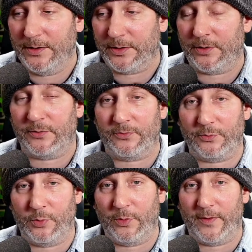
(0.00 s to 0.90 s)
going through
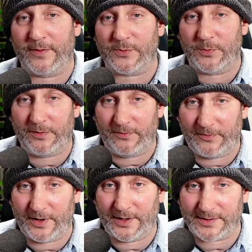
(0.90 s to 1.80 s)
it with us, we
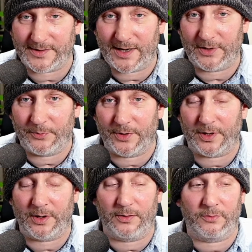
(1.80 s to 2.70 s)
feel exactly what they're
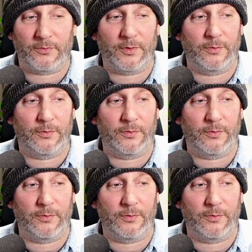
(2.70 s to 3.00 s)
going through.